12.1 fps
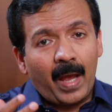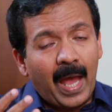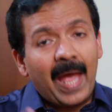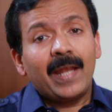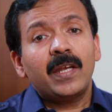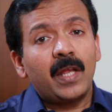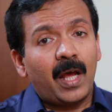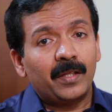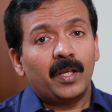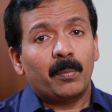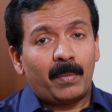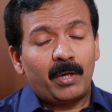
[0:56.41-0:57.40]
and
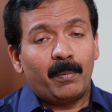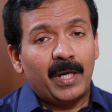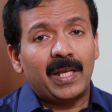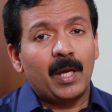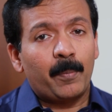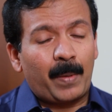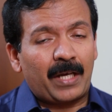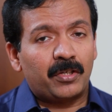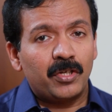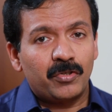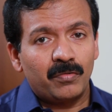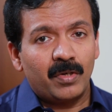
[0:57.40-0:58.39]
other medical
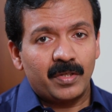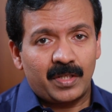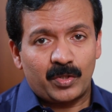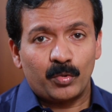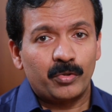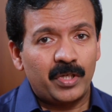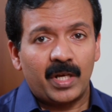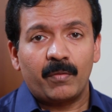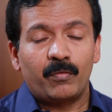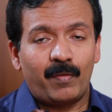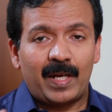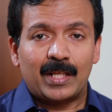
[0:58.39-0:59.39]
practitioners associated
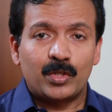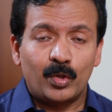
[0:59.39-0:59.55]
with Wellness